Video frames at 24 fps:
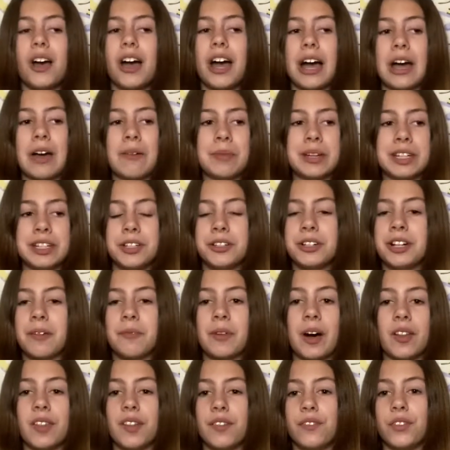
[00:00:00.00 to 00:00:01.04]
I mean, you come
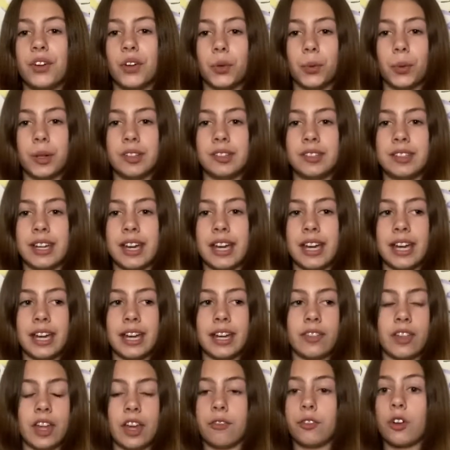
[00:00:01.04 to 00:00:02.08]
out in the field one day
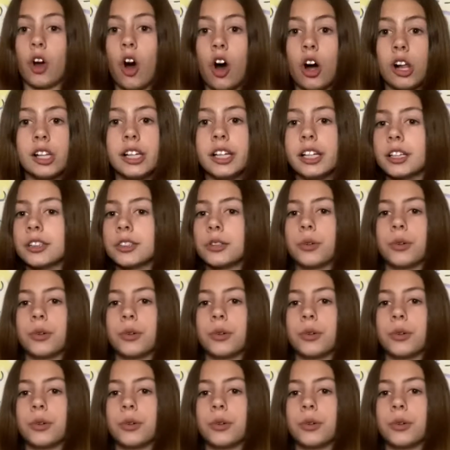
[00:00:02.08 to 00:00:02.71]
and they've colicked,